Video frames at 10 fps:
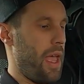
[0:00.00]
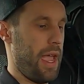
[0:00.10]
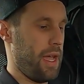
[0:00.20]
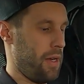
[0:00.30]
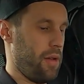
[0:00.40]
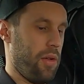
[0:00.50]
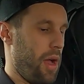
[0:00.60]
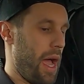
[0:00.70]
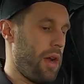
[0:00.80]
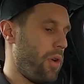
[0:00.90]
And
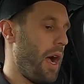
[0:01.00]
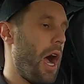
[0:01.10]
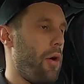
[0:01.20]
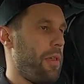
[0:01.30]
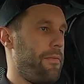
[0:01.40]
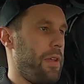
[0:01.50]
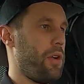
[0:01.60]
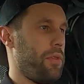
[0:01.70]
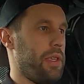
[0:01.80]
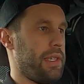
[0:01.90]
I don't know how they
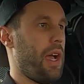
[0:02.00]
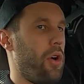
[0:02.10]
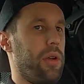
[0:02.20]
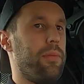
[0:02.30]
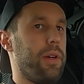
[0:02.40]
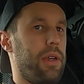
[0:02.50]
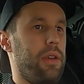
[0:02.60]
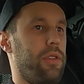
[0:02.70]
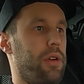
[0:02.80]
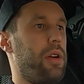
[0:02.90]
figured this out, but
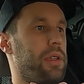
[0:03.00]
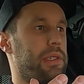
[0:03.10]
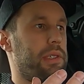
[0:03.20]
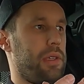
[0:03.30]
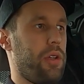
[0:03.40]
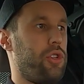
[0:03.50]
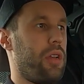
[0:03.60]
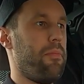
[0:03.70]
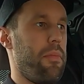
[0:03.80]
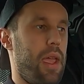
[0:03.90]
there is such an
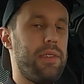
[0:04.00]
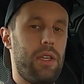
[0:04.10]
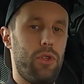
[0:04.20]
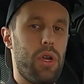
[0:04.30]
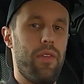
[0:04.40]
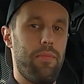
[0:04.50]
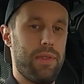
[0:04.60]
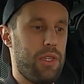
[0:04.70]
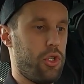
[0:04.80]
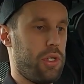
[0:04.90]
amazing driving
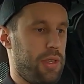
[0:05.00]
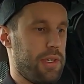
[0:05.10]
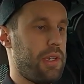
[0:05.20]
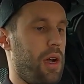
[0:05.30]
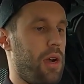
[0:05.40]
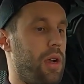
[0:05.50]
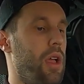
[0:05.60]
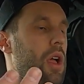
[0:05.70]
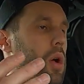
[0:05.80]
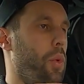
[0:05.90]
position in this car
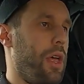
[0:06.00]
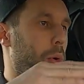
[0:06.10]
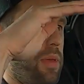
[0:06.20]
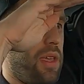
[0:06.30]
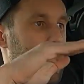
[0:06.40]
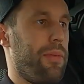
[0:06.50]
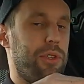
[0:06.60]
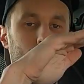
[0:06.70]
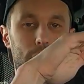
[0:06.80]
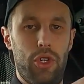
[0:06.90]
without being
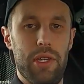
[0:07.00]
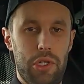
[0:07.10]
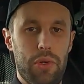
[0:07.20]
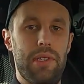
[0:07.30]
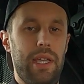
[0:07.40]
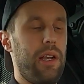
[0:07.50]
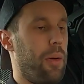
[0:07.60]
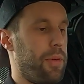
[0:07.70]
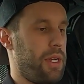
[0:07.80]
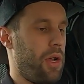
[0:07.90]
able to adjust your seat
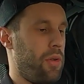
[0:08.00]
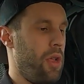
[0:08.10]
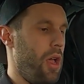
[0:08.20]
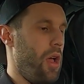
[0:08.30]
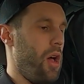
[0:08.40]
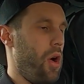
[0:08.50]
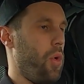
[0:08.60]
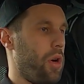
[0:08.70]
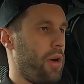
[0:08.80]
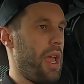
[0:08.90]
up or down
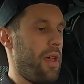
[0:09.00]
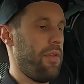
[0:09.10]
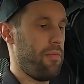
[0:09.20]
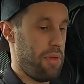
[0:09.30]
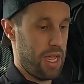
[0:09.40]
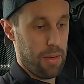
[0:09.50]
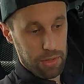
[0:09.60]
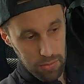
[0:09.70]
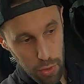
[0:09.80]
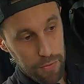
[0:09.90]
or having being
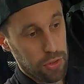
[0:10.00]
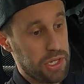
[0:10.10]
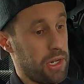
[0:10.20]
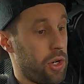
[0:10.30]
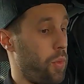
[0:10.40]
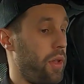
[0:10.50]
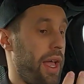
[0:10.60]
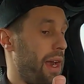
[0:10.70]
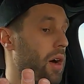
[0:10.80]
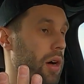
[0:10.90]
able to move your steering wheel
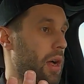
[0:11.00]
at all.